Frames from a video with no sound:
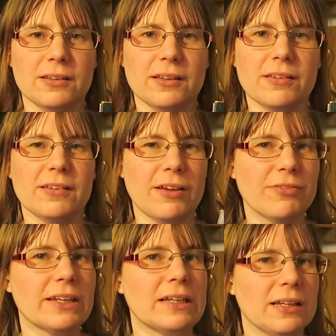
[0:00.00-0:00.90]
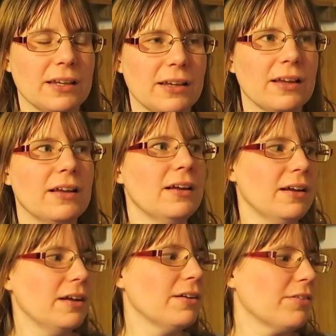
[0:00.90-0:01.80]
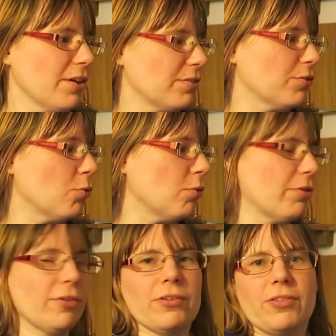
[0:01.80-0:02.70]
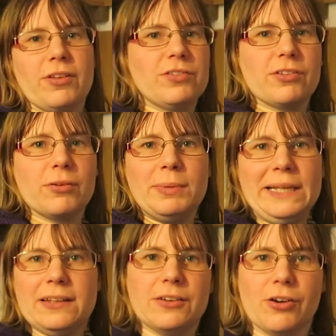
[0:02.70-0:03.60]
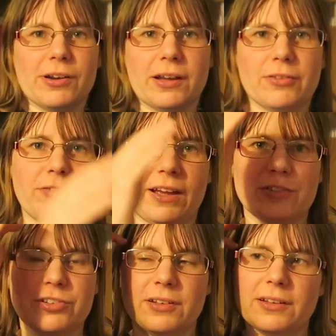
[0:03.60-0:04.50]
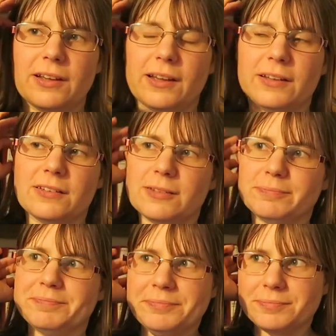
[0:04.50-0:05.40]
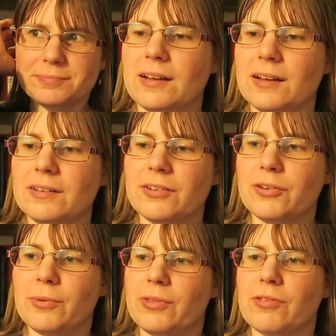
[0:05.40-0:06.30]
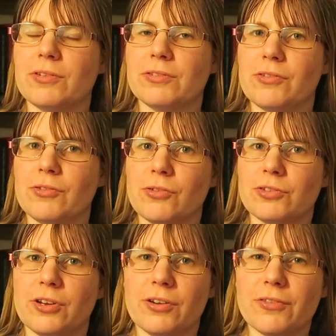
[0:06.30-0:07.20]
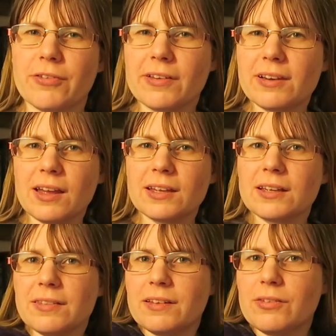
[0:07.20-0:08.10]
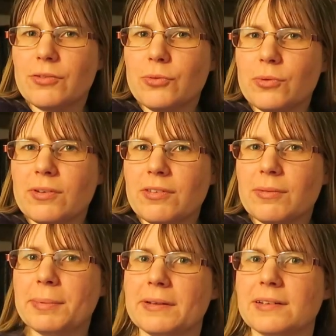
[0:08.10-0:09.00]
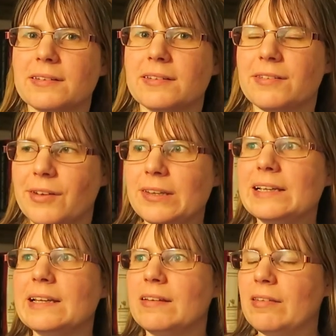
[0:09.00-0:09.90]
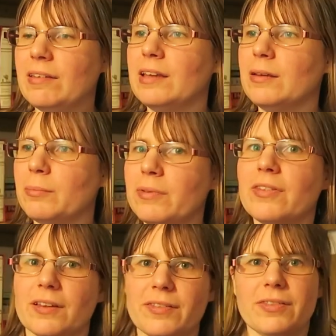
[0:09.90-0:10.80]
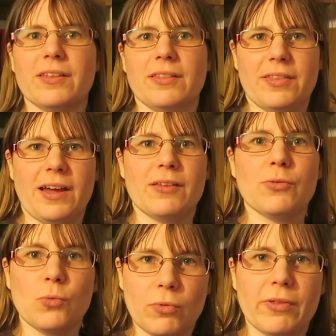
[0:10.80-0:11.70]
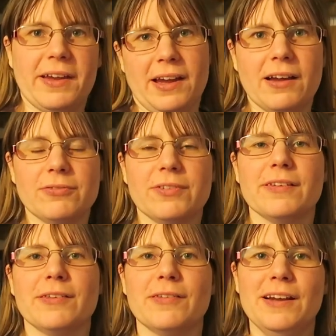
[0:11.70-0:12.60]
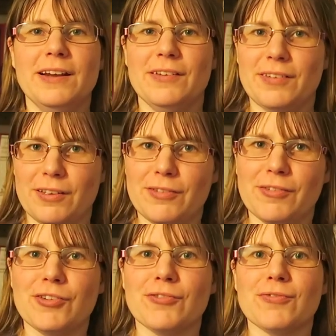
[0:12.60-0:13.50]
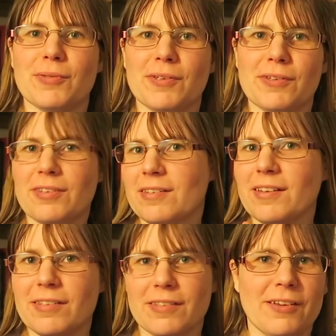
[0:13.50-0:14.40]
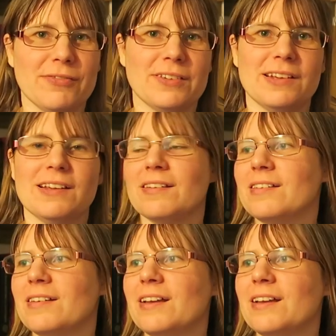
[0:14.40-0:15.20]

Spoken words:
there's definitely certain authors that have just completely gone out of fashion, and I don't know what the stock turnover is like in these stores, but it certainly seems that that's all they have is science fiction from the 60s and 70s